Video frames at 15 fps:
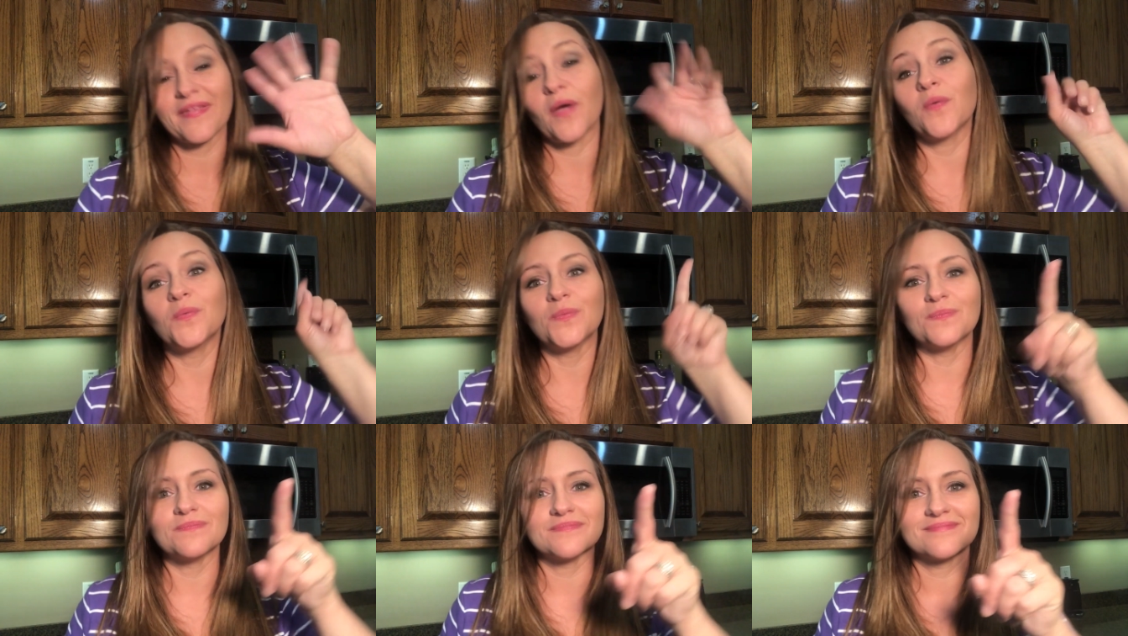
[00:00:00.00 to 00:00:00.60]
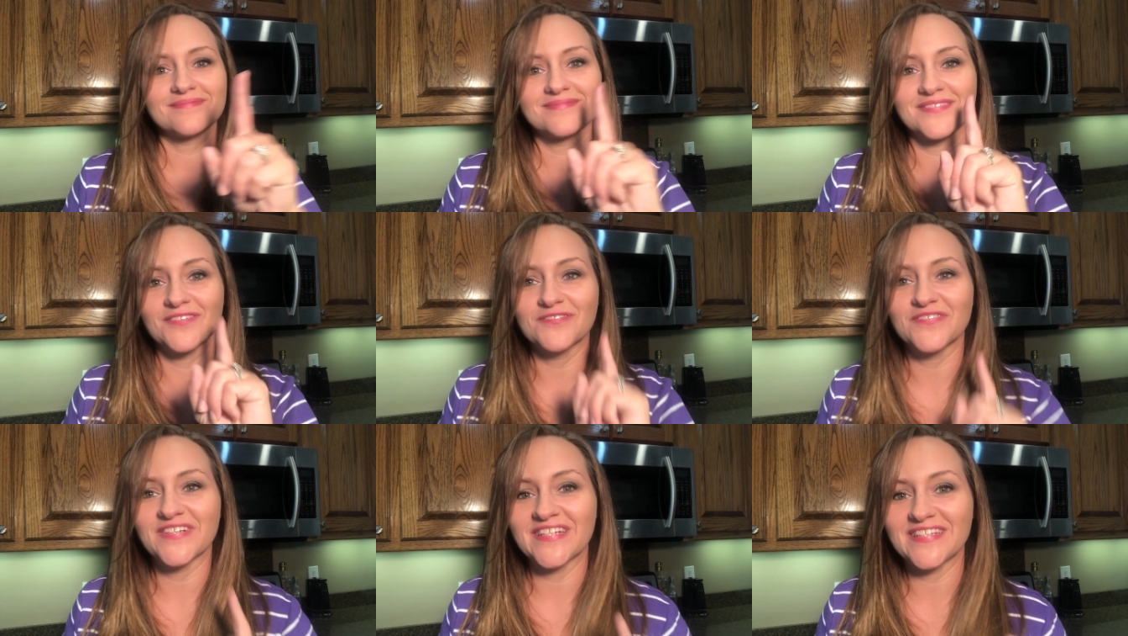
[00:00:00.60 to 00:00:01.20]
Oh,
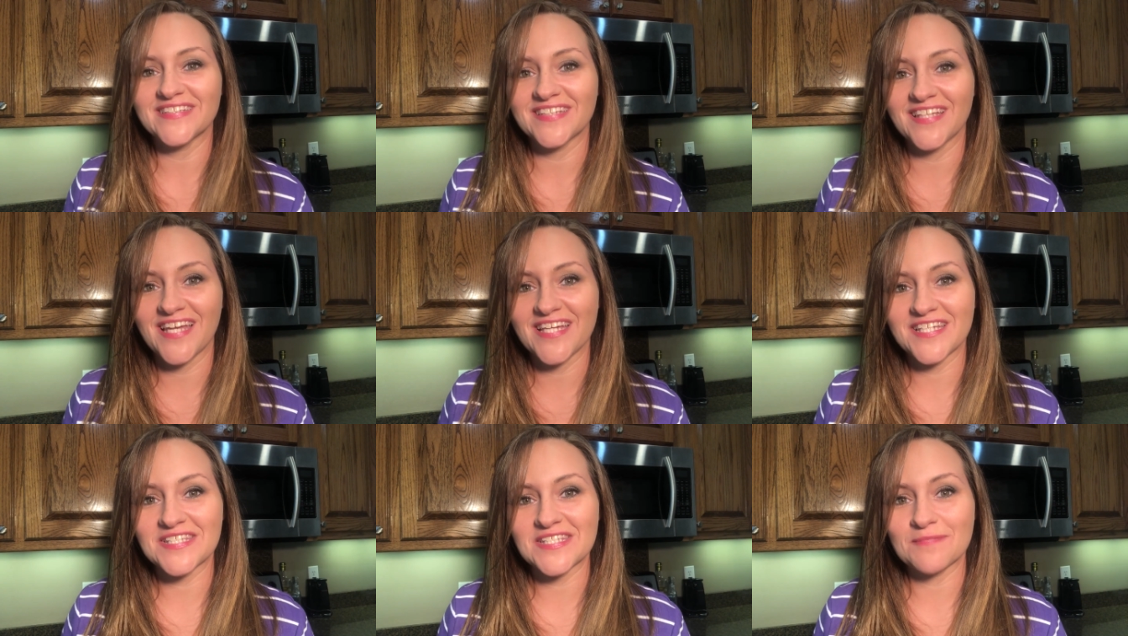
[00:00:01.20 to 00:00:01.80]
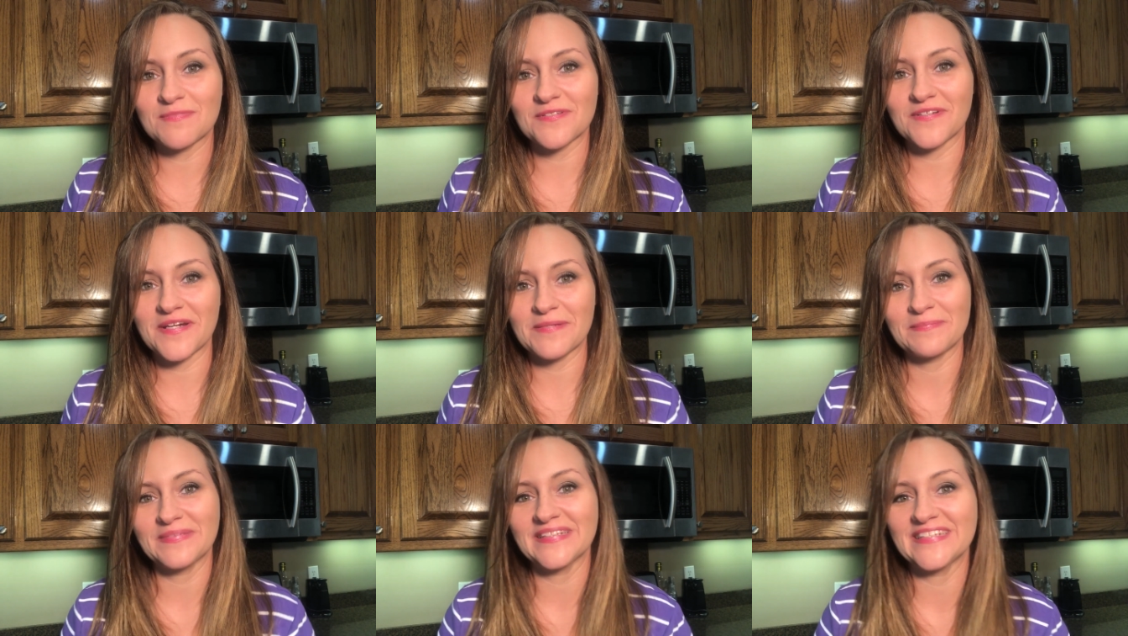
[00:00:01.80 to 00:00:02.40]
don't forget to like and
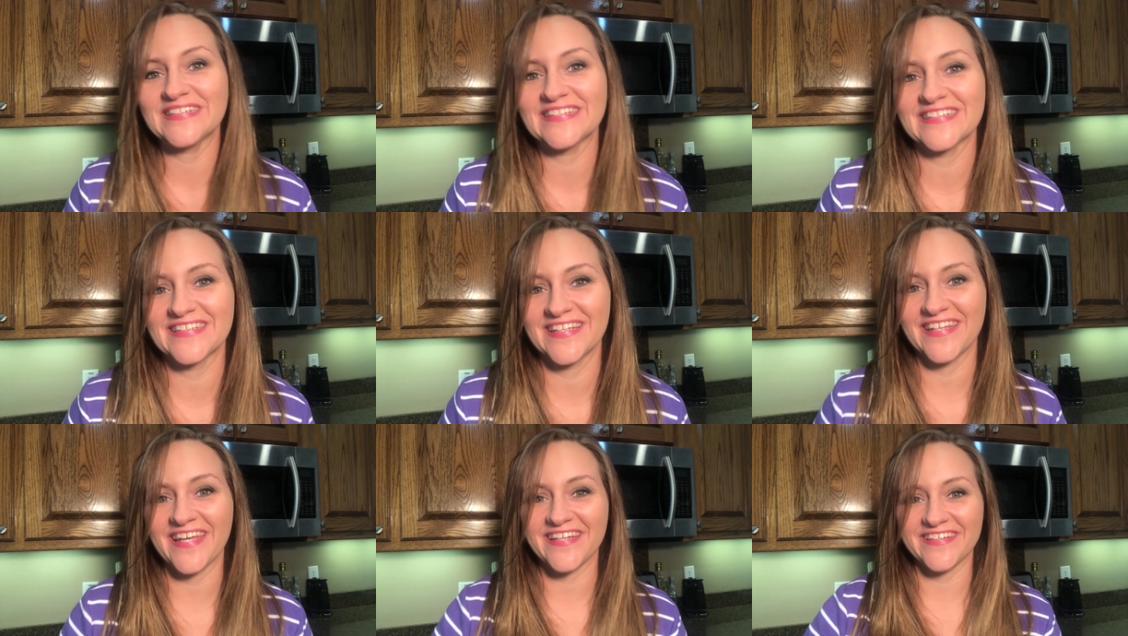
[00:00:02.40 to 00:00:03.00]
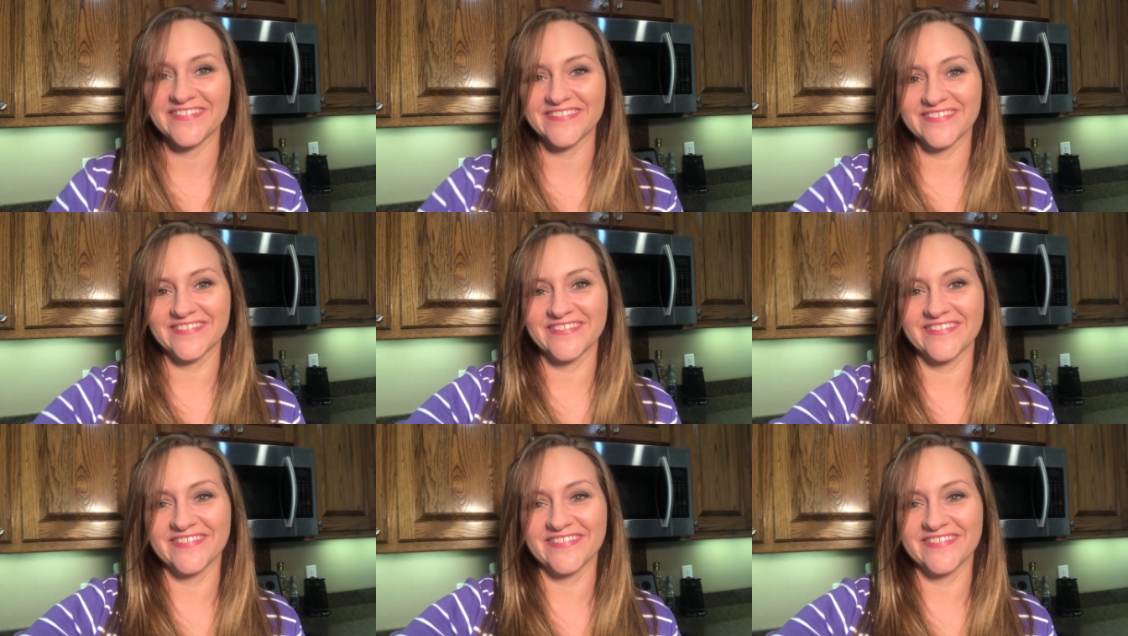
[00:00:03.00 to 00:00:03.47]
subscribe, please. Thank you.